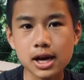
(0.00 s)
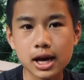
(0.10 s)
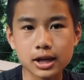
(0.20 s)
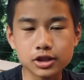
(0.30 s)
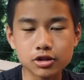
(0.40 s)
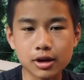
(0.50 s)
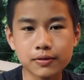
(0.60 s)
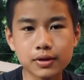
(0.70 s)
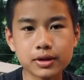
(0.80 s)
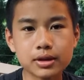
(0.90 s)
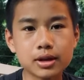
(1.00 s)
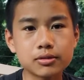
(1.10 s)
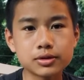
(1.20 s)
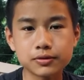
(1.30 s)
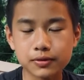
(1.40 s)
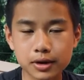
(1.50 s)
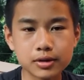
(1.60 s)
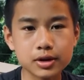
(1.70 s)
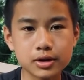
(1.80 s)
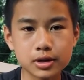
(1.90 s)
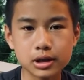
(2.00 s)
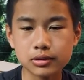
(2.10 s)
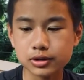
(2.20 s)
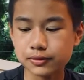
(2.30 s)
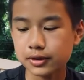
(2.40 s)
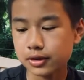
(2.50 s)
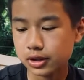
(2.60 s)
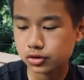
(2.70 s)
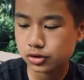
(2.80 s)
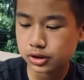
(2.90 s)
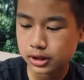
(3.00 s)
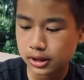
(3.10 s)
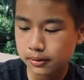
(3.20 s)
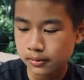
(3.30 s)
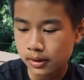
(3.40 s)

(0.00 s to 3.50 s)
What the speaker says: And so I felt that was very good. It was very interesting.